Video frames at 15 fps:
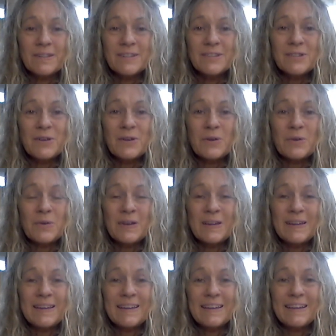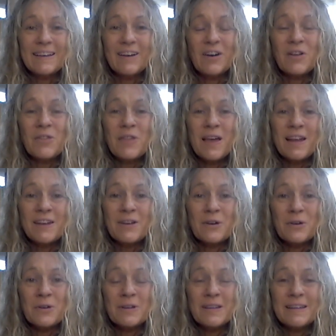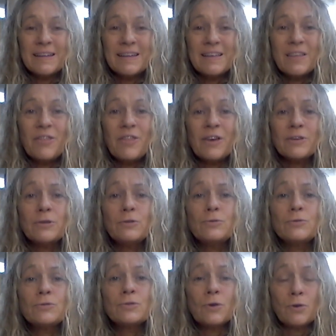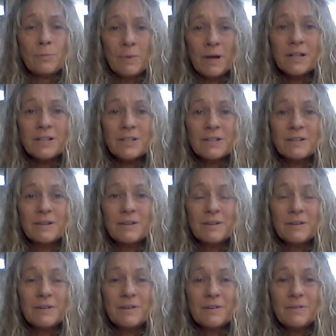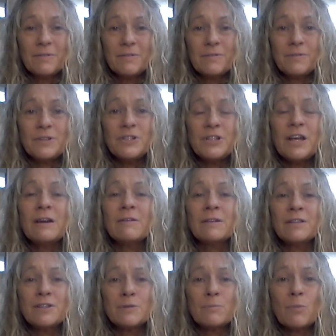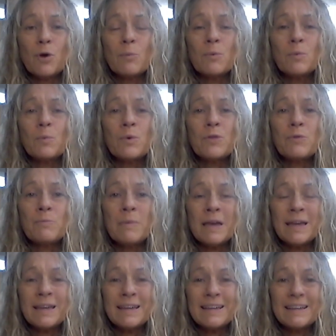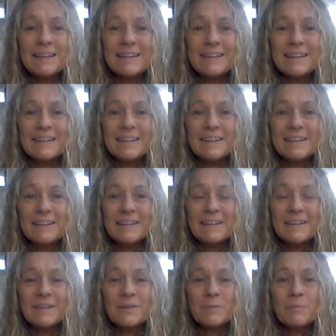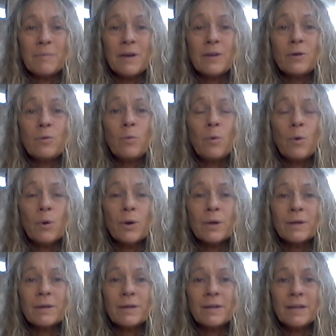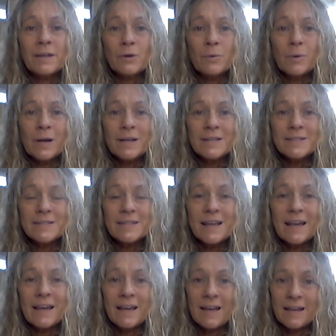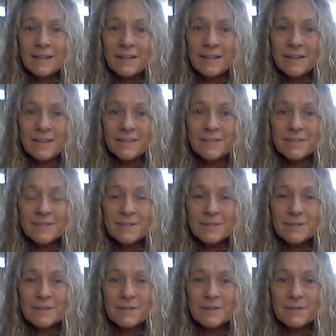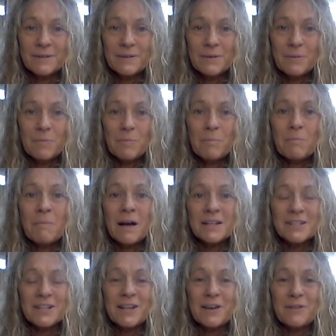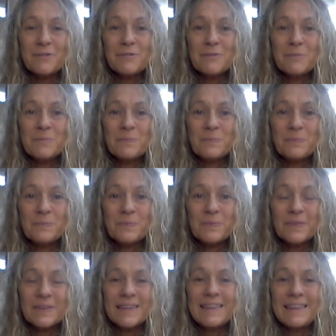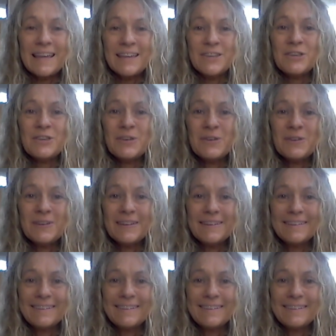So, on that note, thank you so much for sharing this moment with me. May you walk in grace and ease. Much love. Thank you.